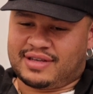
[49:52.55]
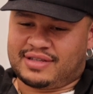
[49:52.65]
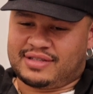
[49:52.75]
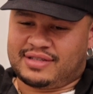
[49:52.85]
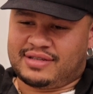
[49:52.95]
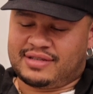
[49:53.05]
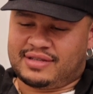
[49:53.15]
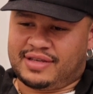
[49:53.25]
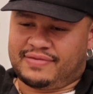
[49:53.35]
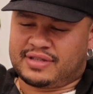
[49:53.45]
He's
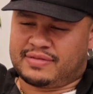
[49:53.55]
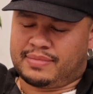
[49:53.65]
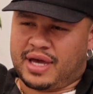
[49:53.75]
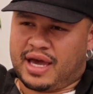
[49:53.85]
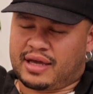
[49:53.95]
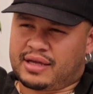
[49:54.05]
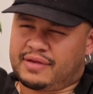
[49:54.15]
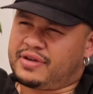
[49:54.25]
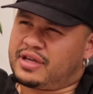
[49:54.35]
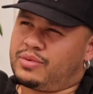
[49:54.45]
defensive back.
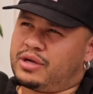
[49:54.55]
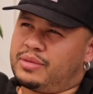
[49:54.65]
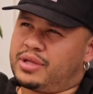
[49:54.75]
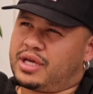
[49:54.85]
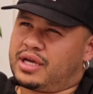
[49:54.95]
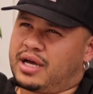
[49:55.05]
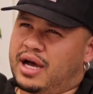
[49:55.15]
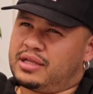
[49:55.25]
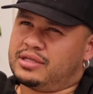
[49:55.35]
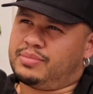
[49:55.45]
I forget where he played
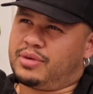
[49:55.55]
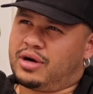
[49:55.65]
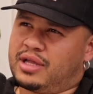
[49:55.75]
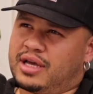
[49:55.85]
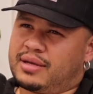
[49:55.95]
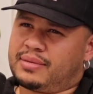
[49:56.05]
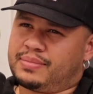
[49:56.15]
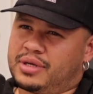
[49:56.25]
college ball at.